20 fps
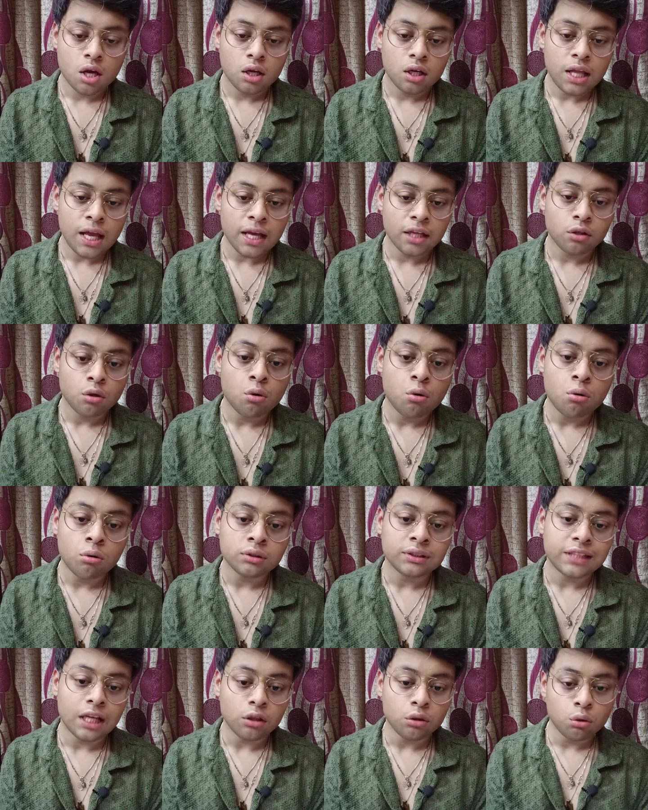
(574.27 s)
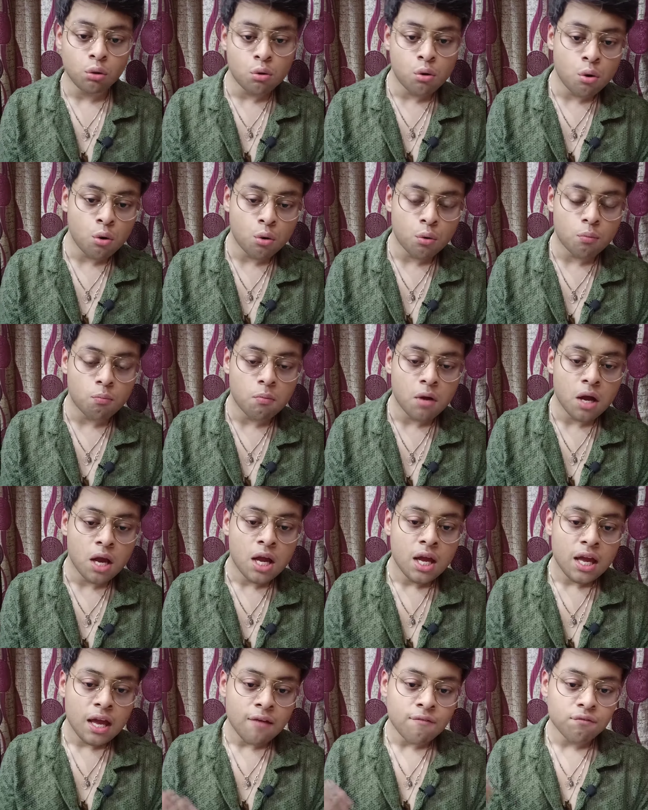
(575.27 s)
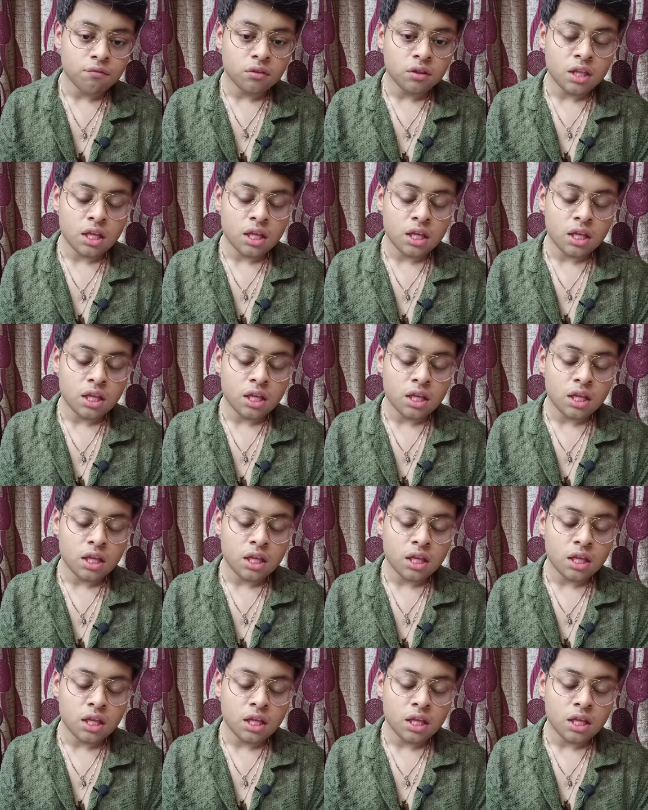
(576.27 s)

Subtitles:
right? Who said to whom? If